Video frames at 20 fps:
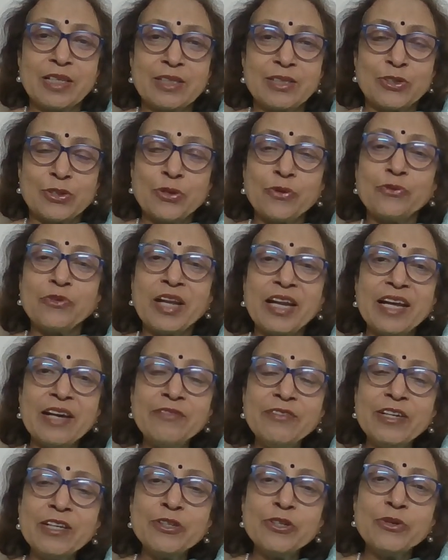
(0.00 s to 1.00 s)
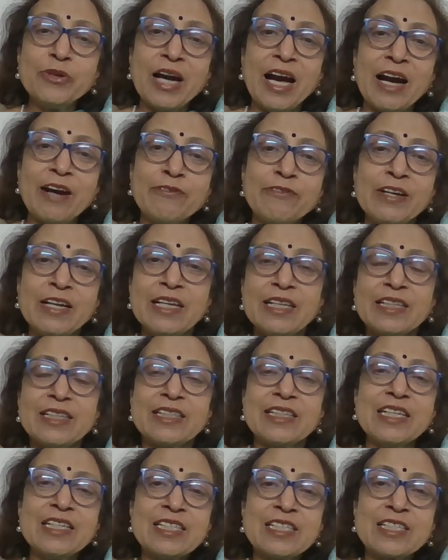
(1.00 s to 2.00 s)
So whenever you have
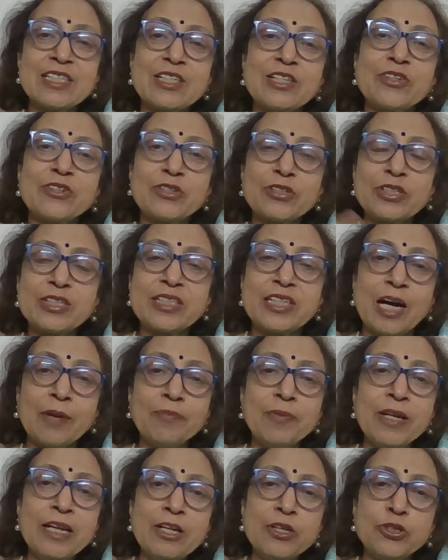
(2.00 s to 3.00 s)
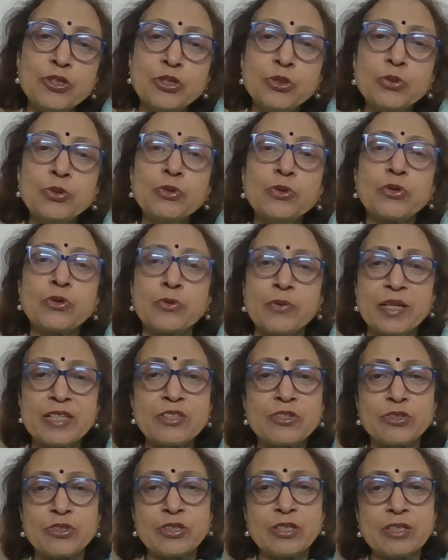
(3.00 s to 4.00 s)
this double do
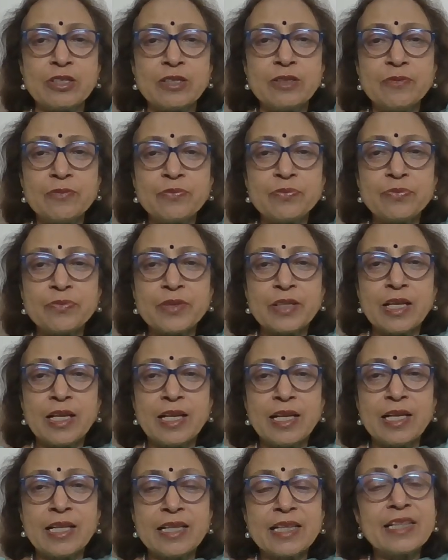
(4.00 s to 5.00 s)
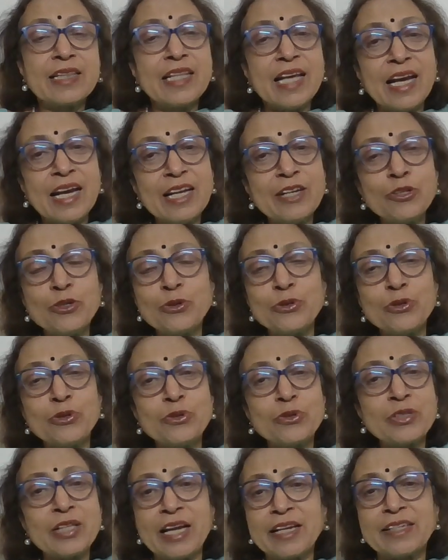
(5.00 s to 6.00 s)
question, there you
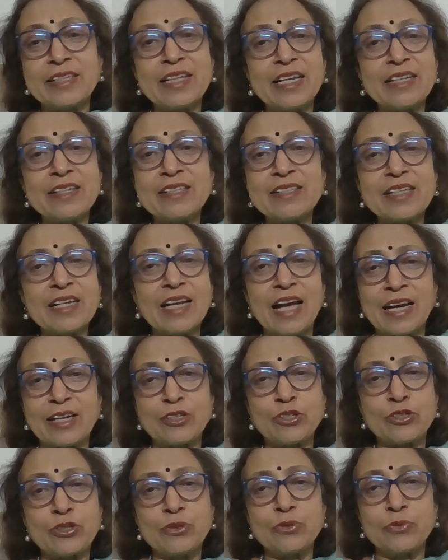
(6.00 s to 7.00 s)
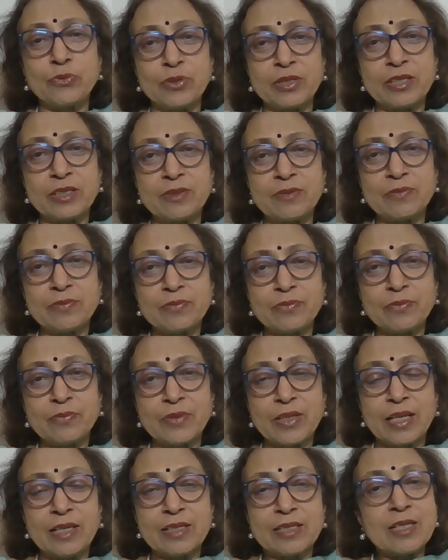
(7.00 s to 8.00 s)
know that there is an action word.
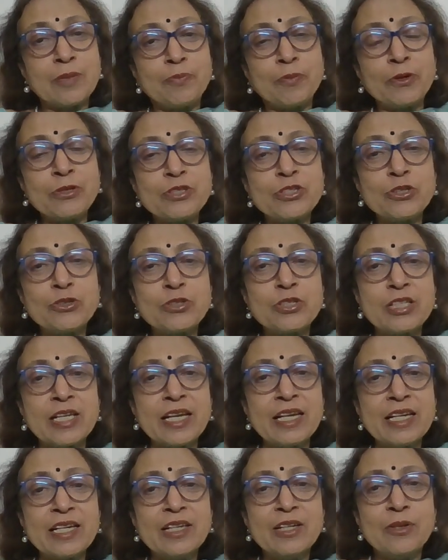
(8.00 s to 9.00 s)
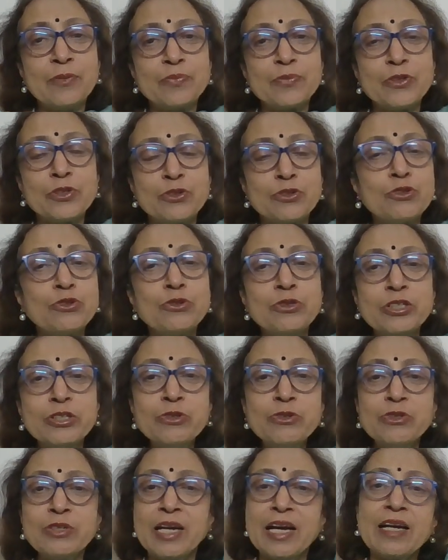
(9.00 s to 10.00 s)
Suppose you say, do
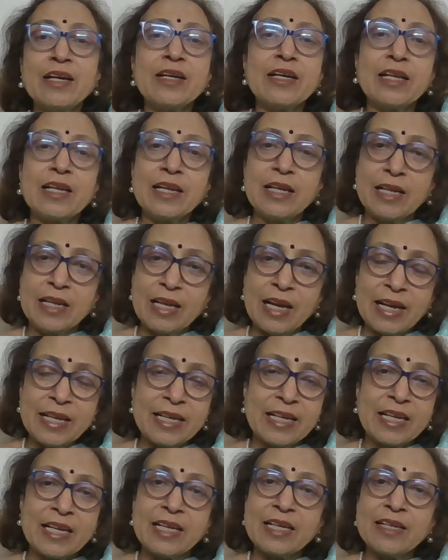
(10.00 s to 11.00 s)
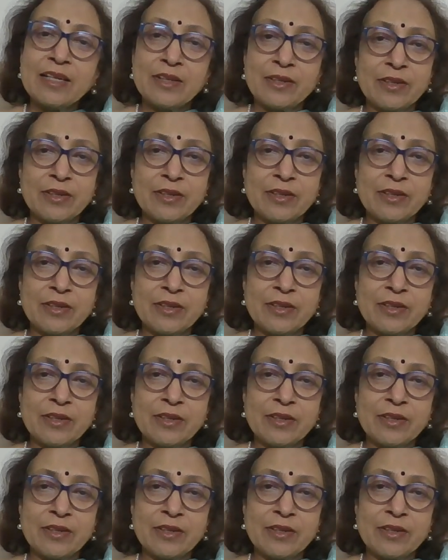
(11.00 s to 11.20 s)
you like